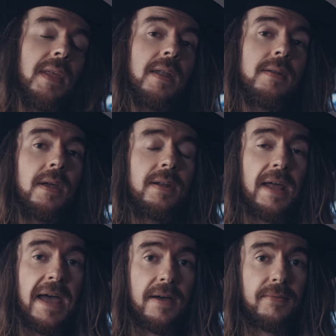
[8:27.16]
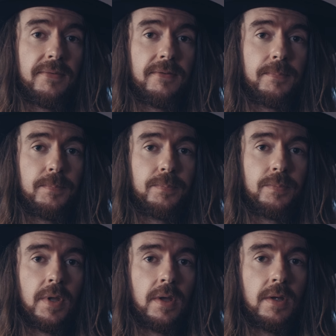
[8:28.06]
then an F.
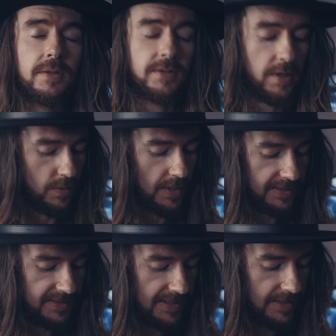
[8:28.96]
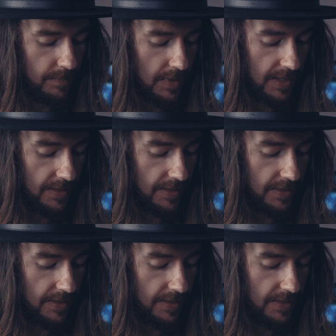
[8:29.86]
So I can see that my